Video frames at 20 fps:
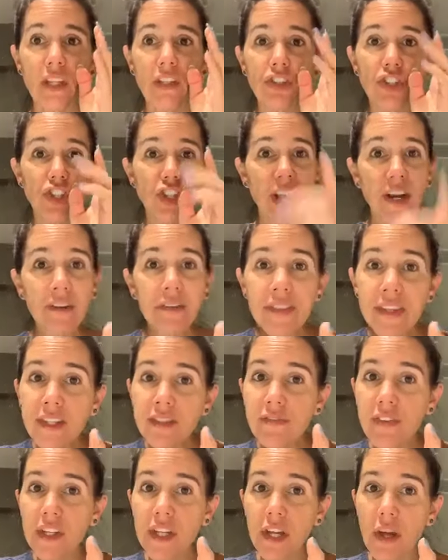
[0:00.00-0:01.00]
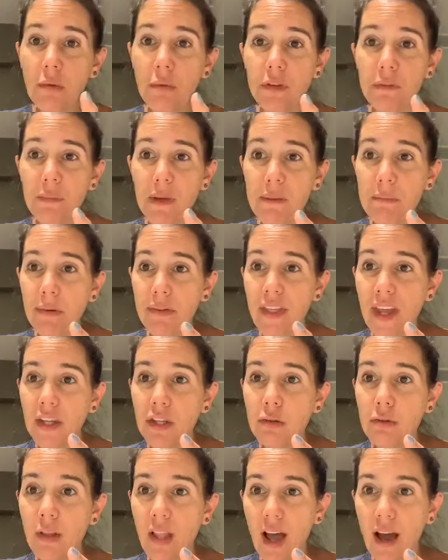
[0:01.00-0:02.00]
share this video with people
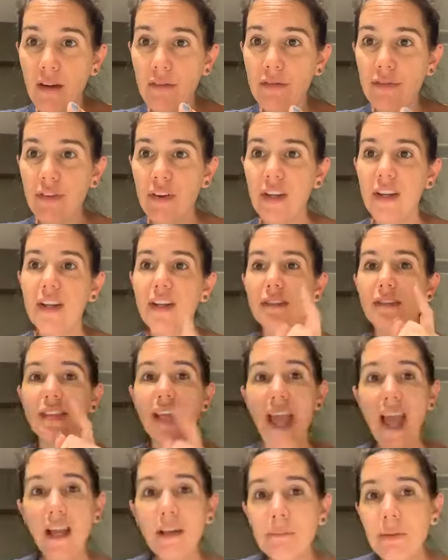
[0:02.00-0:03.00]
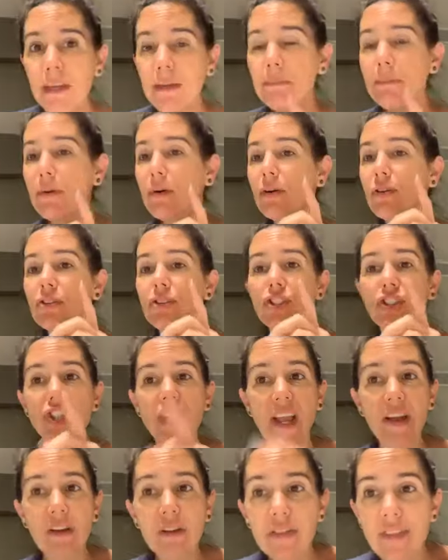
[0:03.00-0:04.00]
that you love. Tag people,
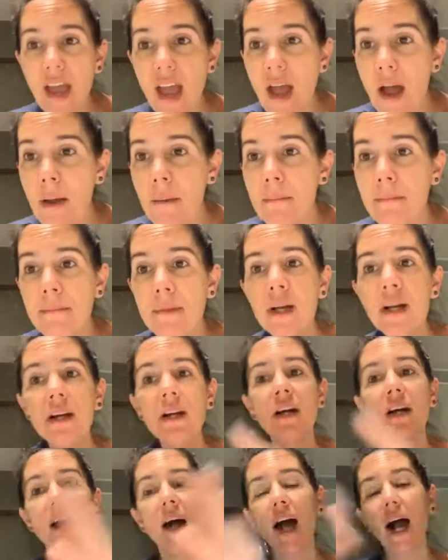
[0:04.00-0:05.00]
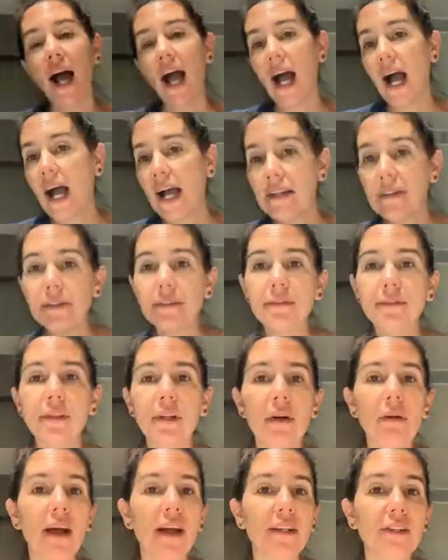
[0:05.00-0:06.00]
share them. I don't
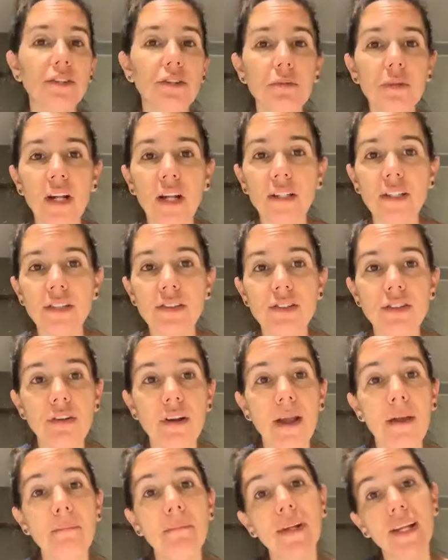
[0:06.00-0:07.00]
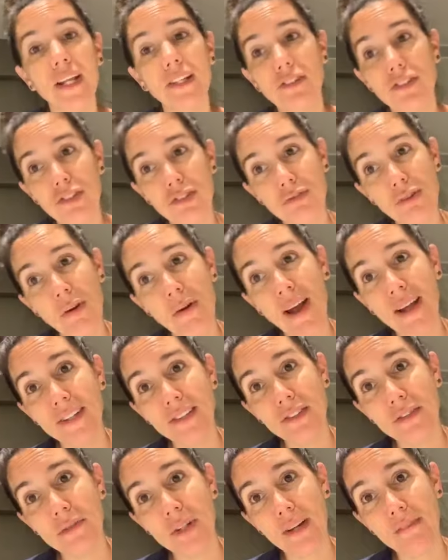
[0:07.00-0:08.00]
know how to do it on Instagram, but I do know how
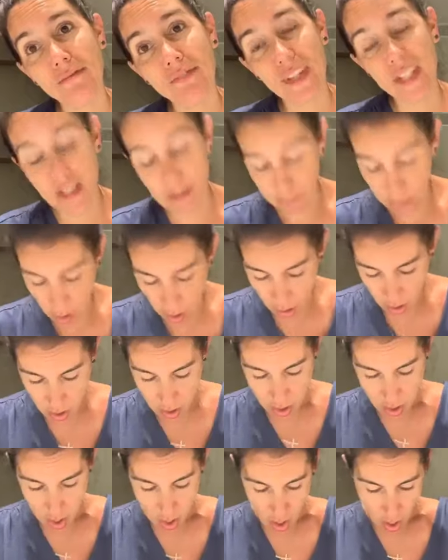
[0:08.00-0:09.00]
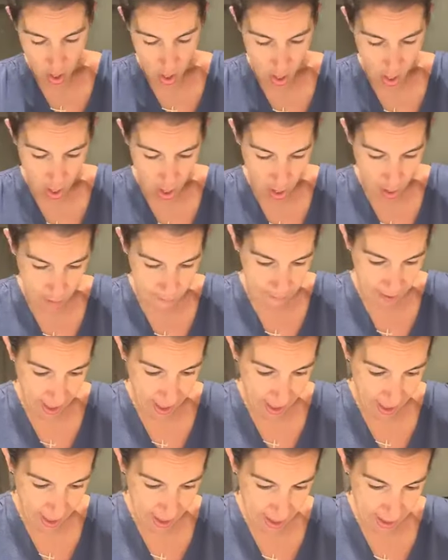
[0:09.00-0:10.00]
to do it on Facebook. Um,
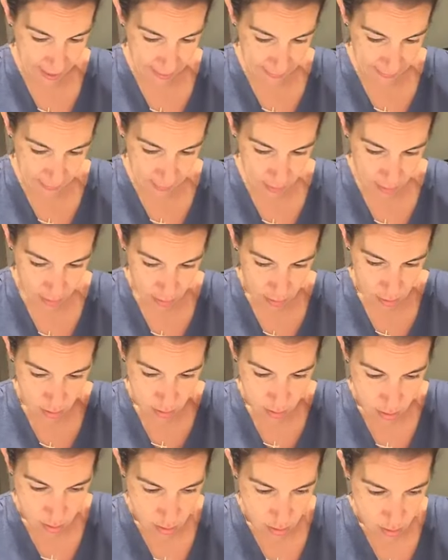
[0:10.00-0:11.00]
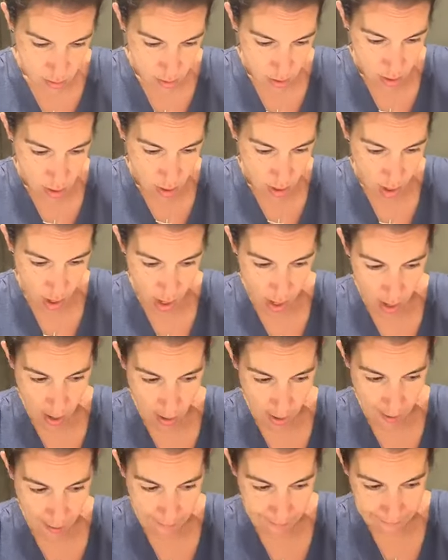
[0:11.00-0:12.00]
and,
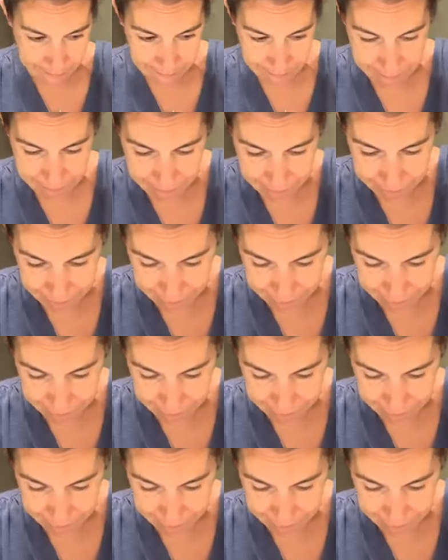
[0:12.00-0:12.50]
um,